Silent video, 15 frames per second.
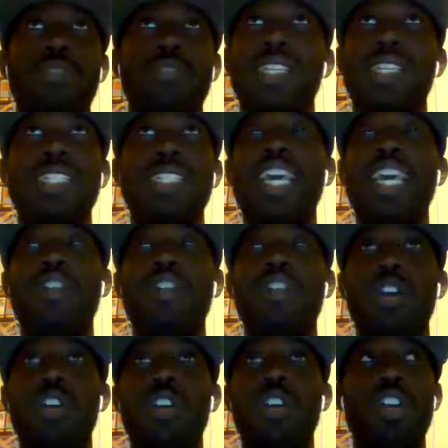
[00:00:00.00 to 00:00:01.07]

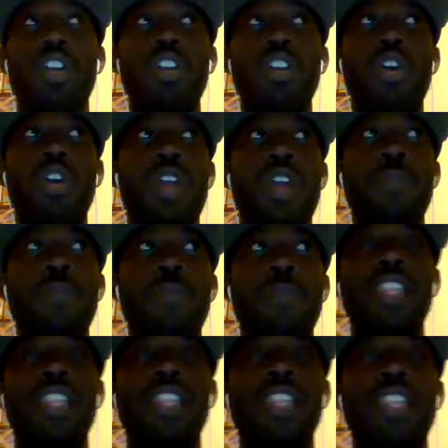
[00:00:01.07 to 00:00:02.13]
Zetterberg, you know what I mean?
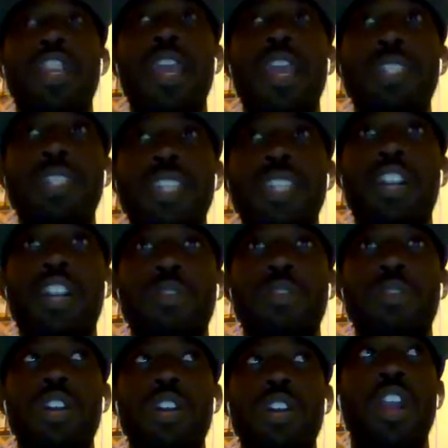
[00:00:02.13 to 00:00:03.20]
Unless your name is
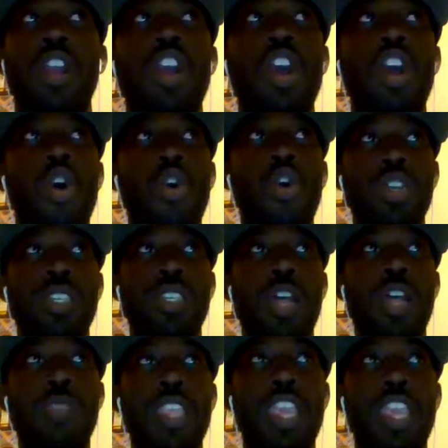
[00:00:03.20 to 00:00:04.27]
Zetterberg or
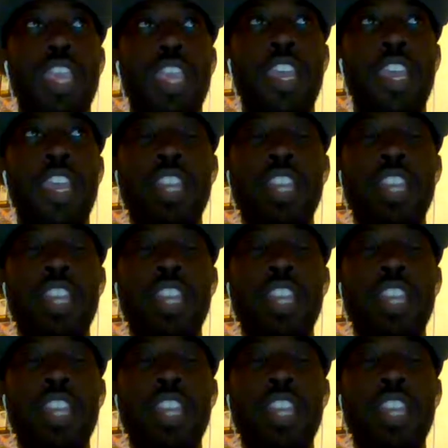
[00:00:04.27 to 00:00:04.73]
something, and then you